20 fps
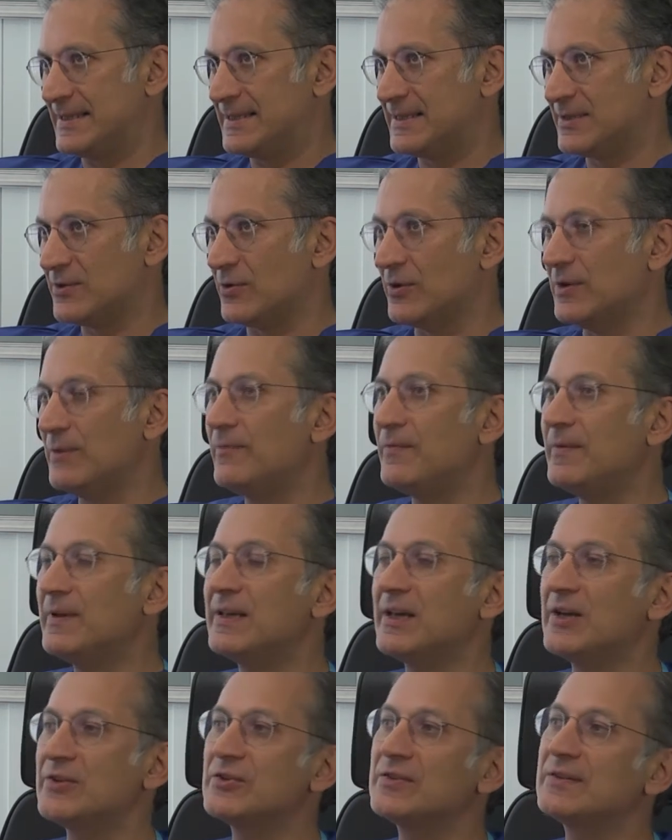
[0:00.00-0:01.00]
So if we
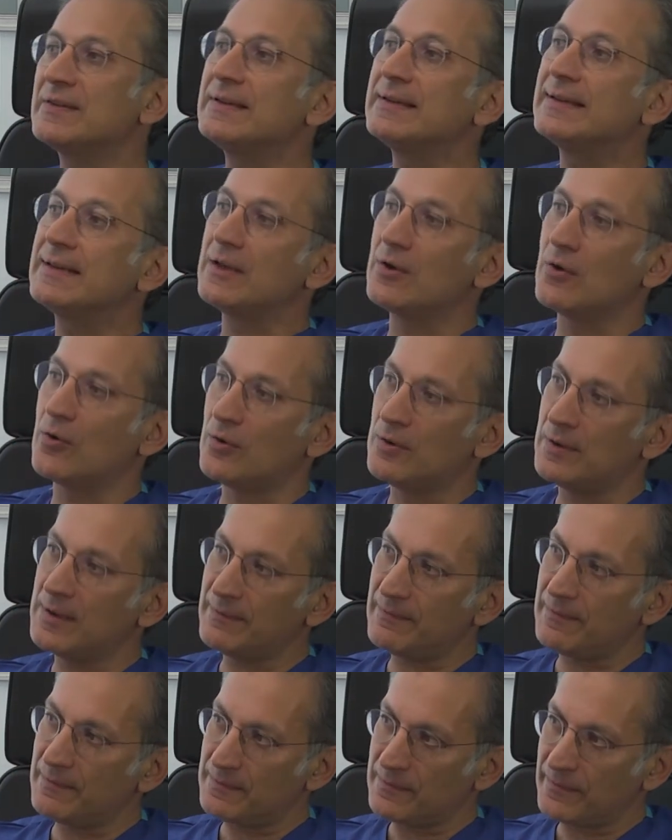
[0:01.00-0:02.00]
catch it in the
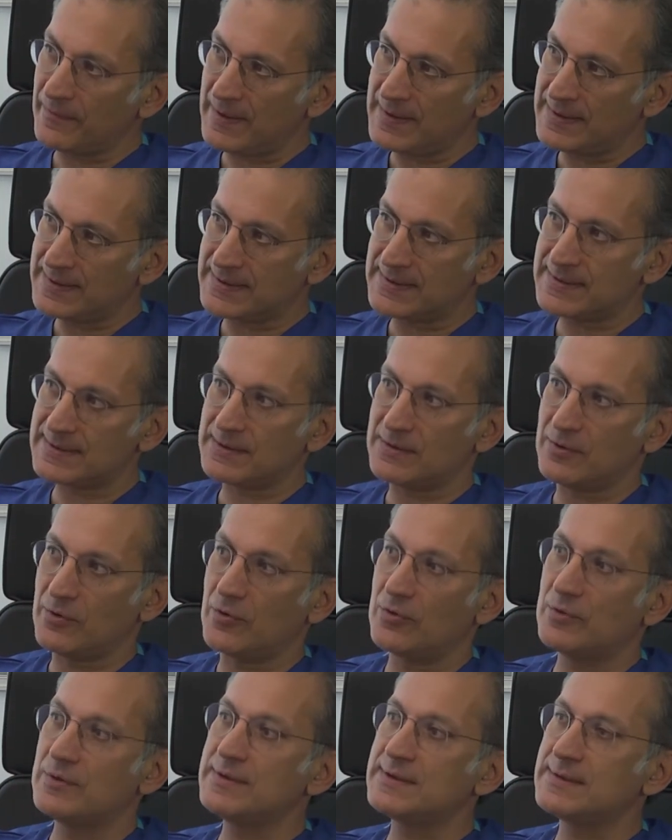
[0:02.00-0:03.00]
early phases,
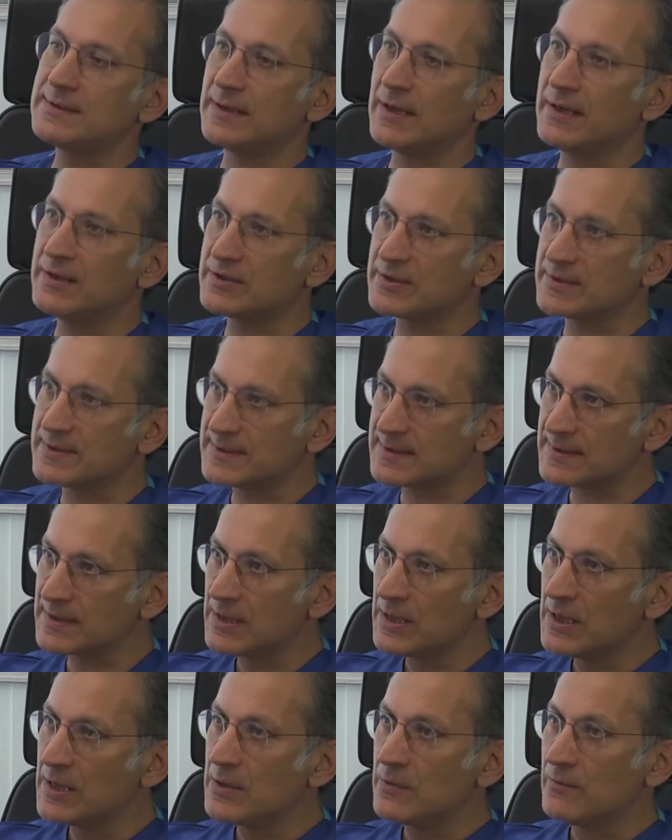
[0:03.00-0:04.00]
early stages,
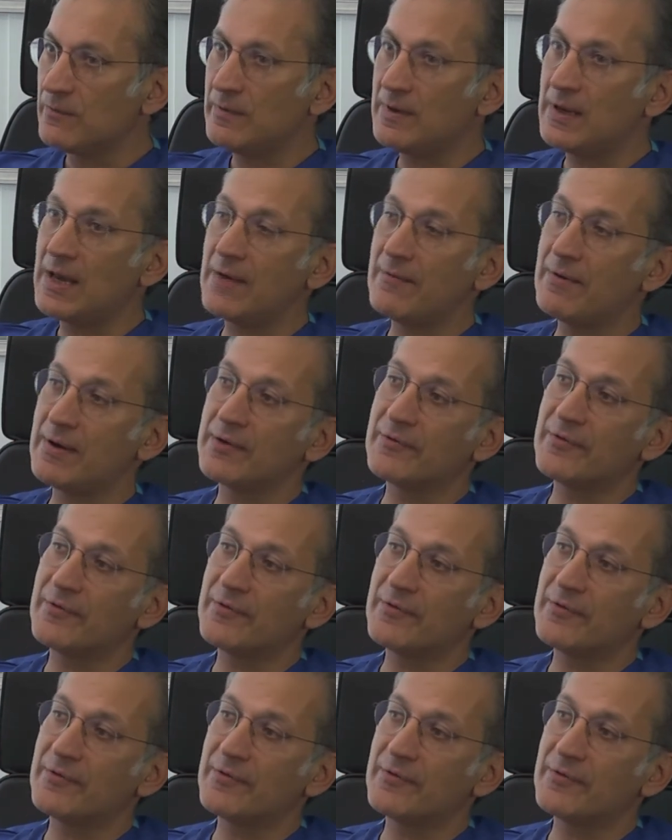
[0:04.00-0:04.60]
we have a